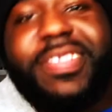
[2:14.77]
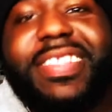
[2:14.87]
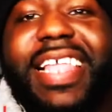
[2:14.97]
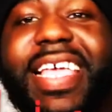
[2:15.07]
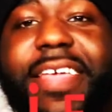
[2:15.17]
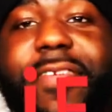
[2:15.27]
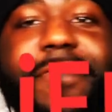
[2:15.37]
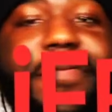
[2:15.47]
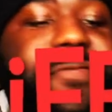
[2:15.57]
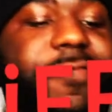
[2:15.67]

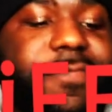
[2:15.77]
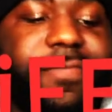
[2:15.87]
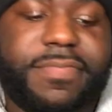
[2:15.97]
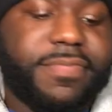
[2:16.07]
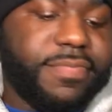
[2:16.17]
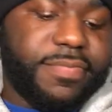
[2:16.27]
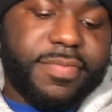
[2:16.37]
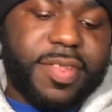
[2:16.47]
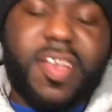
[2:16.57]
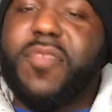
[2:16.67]
nice.
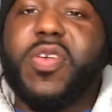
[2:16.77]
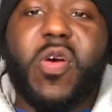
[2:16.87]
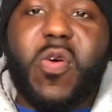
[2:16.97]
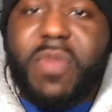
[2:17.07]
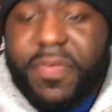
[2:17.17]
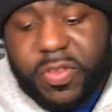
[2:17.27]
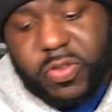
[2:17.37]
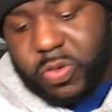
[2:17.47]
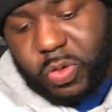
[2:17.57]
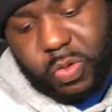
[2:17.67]
Coming home after
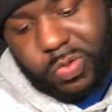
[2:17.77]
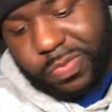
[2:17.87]
school.